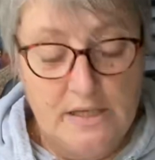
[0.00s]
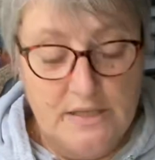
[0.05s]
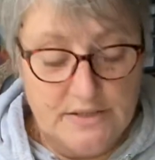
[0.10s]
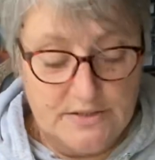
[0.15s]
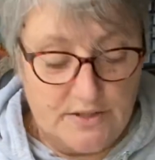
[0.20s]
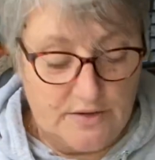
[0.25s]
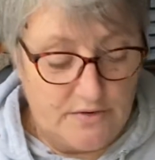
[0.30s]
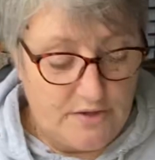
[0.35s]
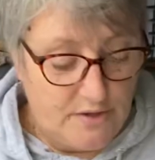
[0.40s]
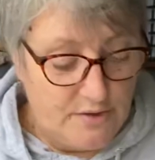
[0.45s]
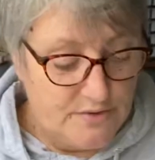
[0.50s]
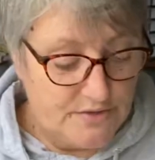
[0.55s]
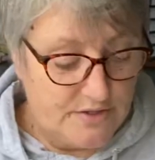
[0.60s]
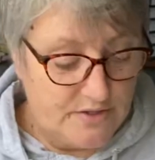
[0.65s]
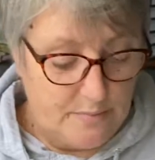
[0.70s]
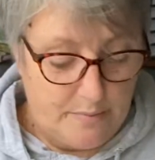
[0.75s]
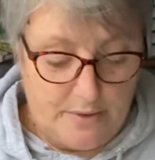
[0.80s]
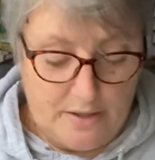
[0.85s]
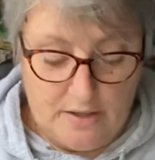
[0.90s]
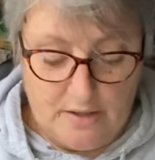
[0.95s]
So those are
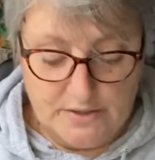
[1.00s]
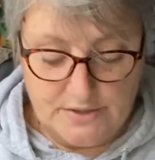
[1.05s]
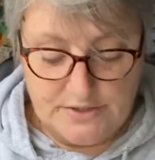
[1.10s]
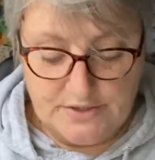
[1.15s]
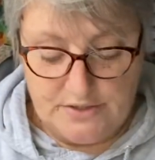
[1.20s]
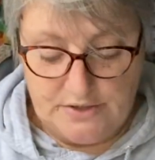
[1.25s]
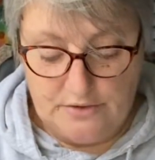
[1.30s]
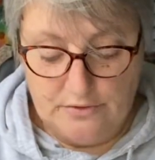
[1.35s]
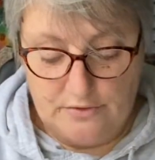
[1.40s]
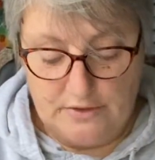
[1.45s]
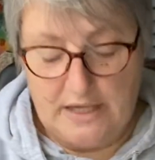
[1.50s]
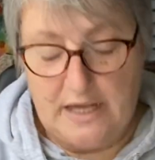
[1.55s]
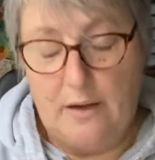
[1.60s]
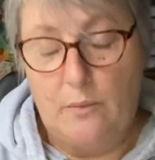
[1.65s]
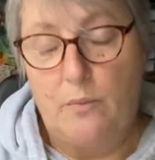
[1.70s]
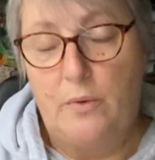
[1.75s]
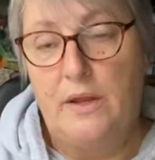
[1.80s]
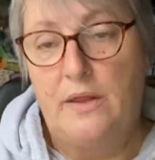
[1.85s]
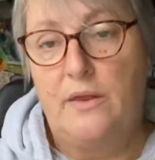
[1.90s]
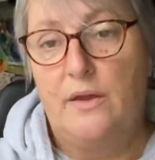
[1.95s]
the parts that you'll get with